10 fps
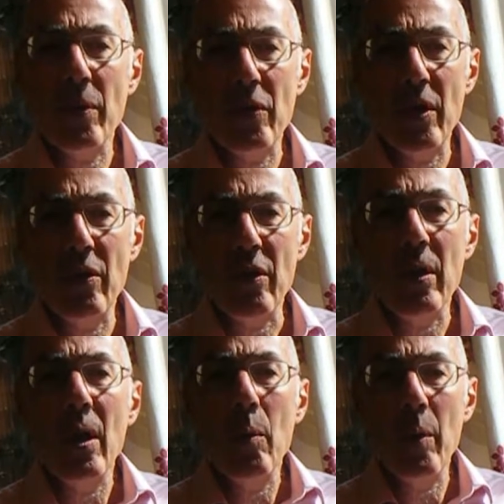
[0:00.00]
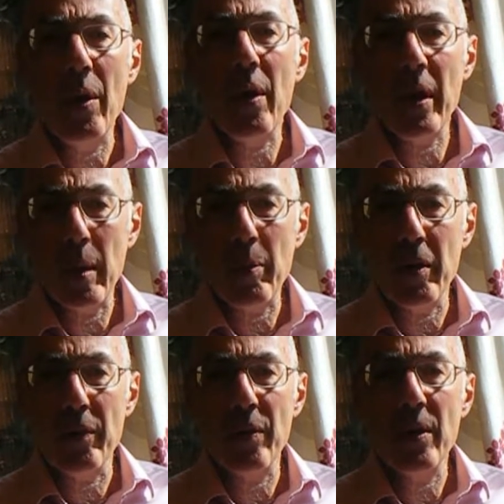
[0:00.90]
procedure with a
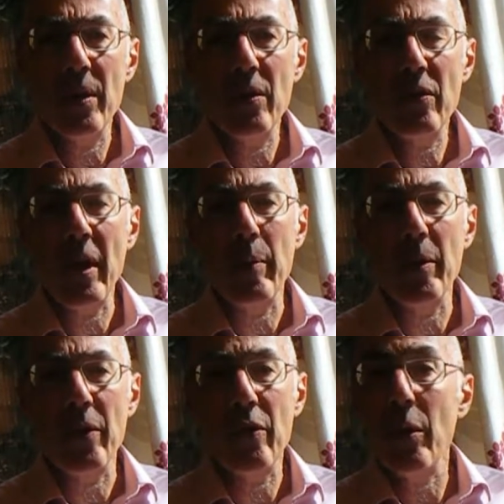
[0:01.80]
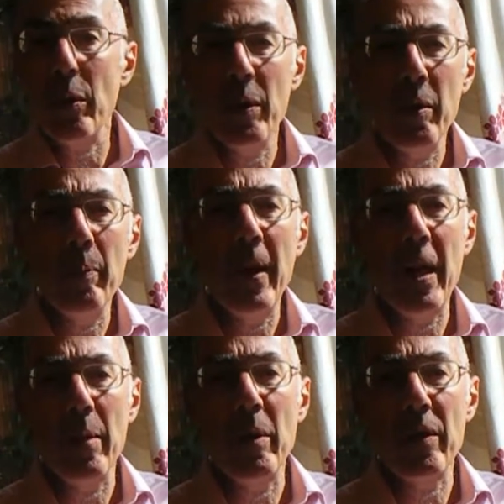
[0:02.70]
couple of celebrants so you can
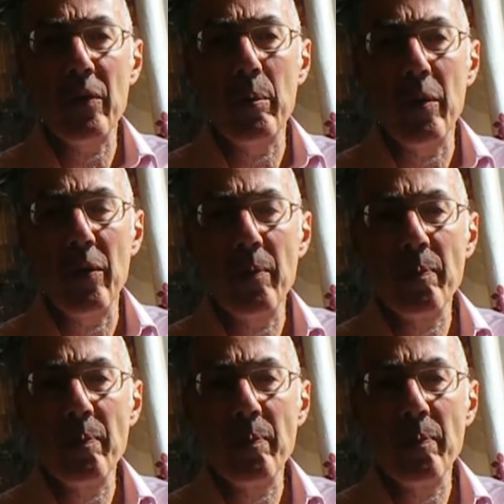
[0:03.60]
compare them afterwards.